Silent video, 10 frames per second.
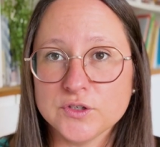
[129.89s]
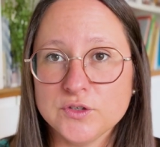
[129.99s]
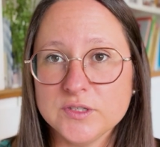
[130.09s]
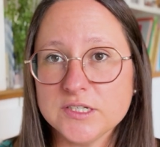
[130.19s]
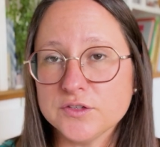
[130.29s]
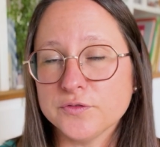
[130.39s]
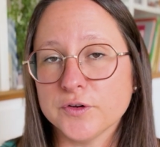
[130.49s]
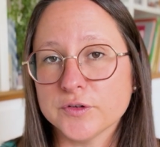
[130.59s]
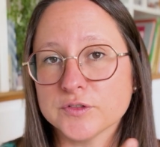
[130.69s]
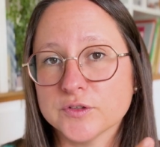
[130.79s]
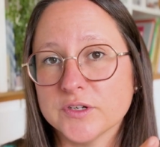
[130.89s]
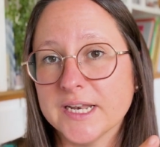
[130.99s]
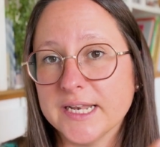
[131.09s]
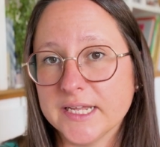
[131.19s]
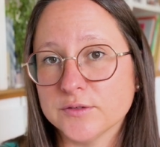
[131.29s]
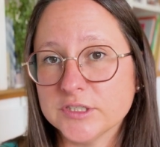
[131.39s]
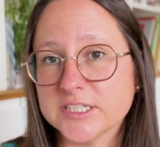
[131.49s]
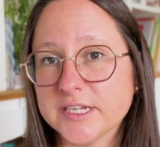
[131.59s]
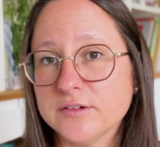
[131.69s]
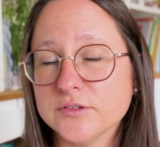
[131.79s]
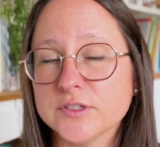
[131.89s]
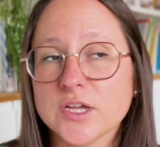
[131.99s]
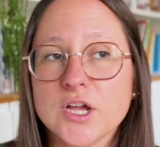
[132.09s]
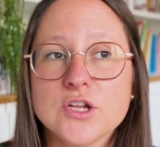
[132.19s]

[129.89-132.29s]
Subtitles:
You need to focus on language skills.